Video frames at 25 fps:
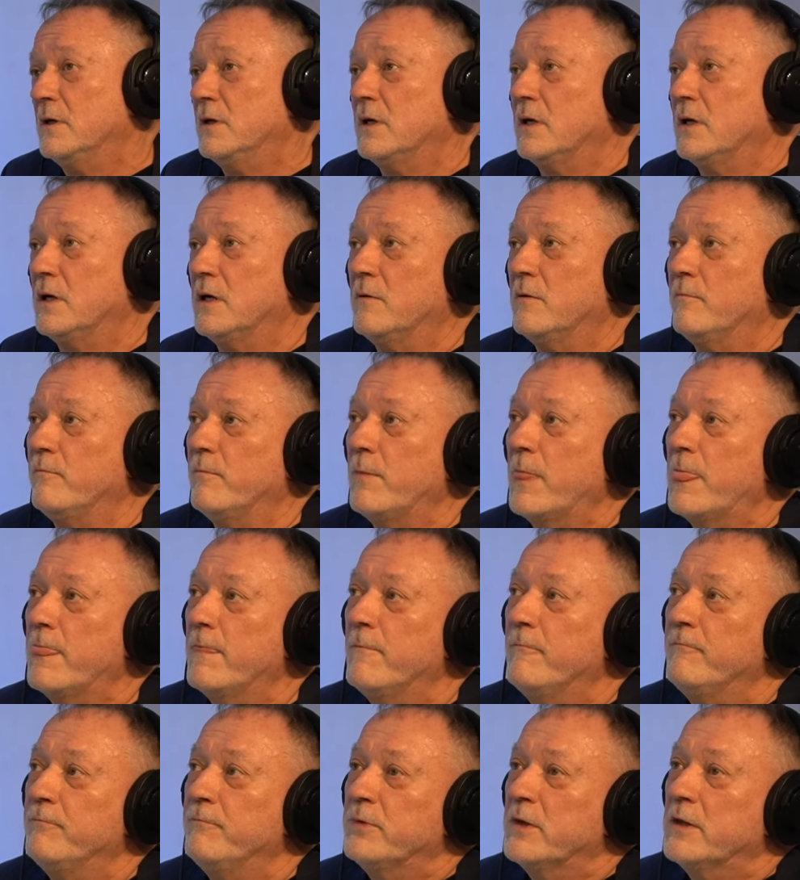Um,
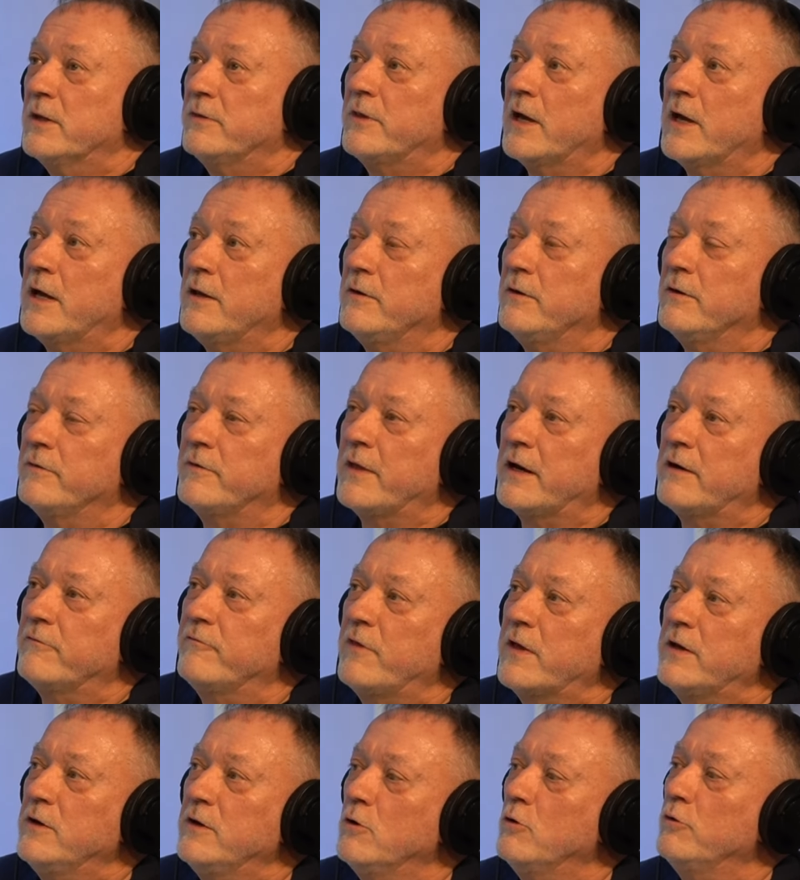that that
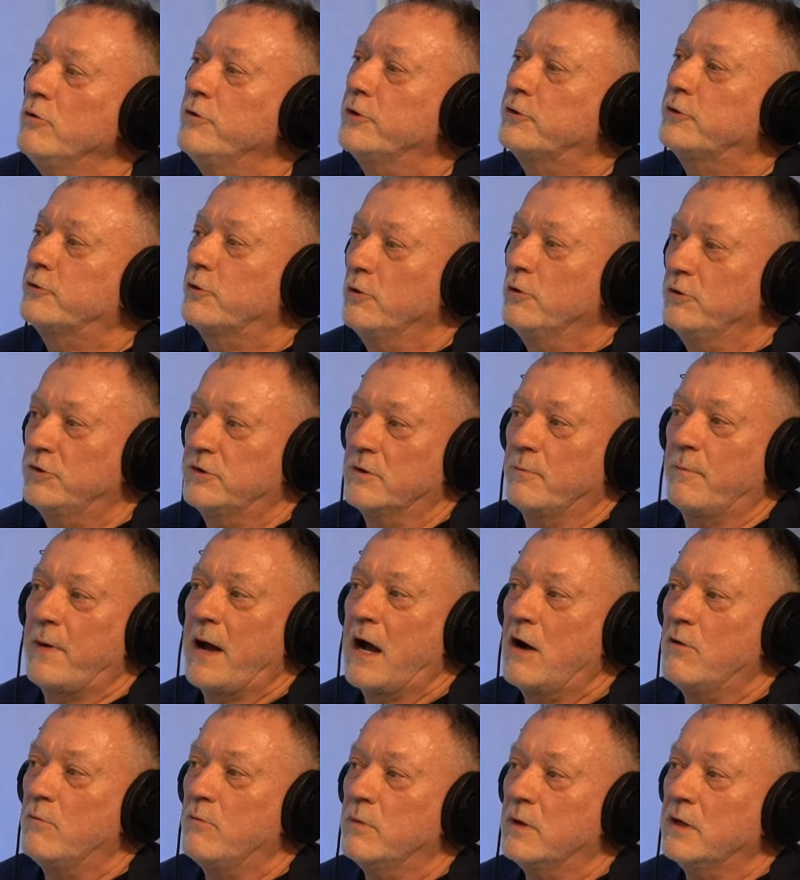if they knew the truth
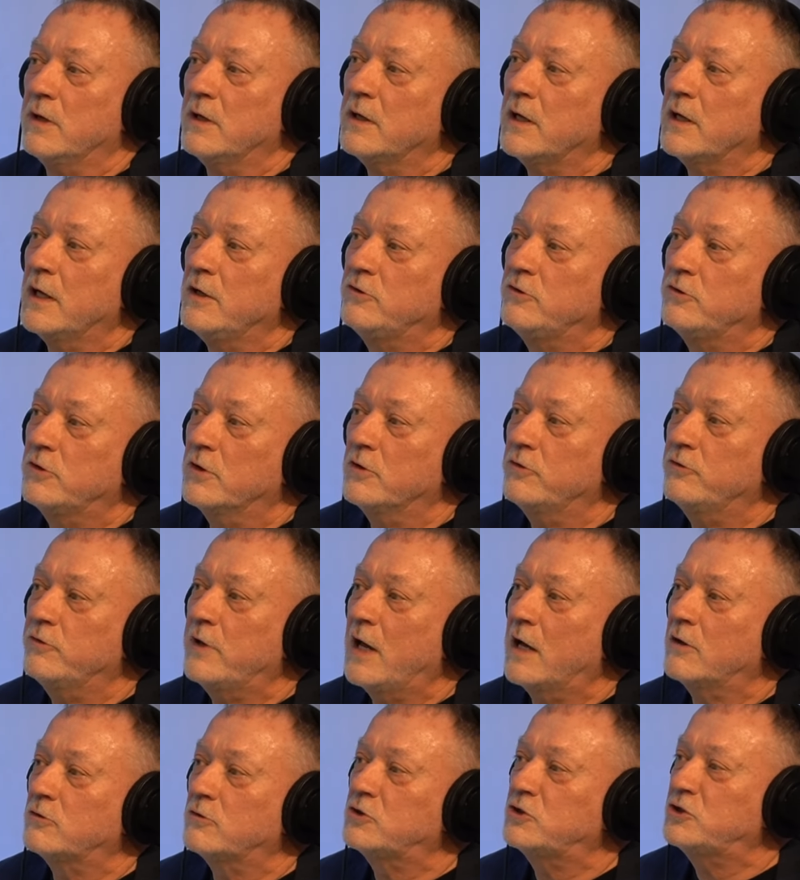about me and just
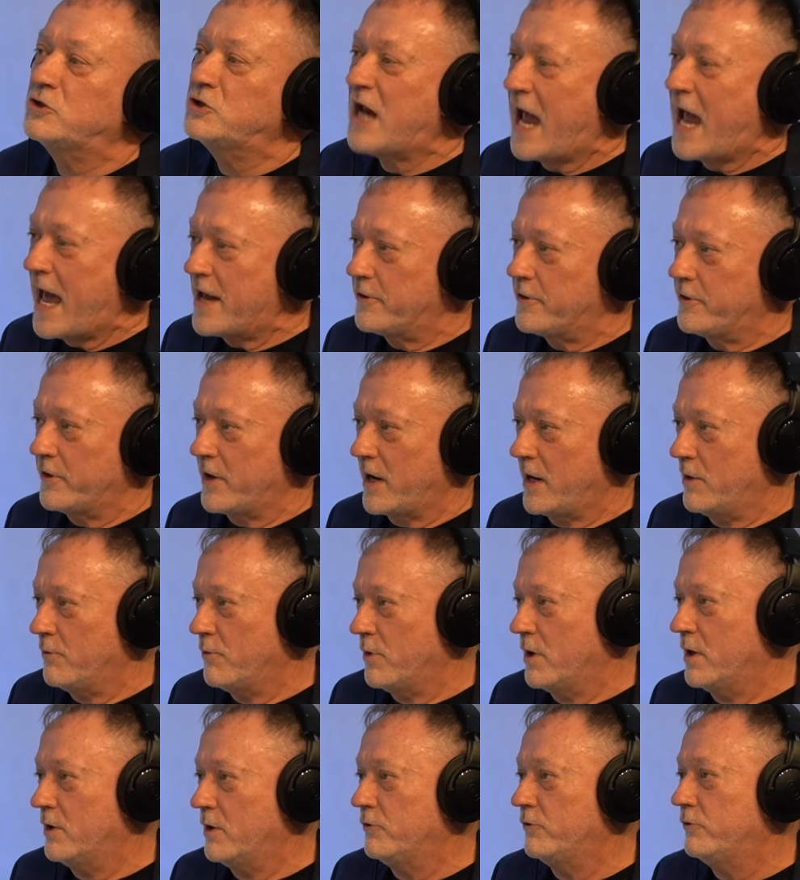how shattered I
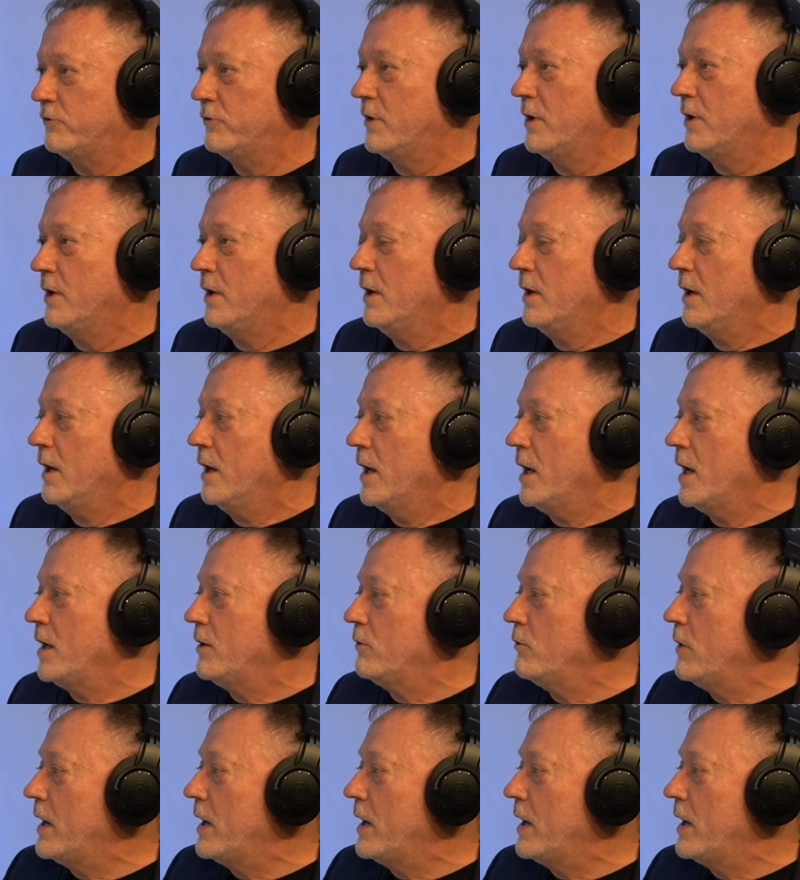was, and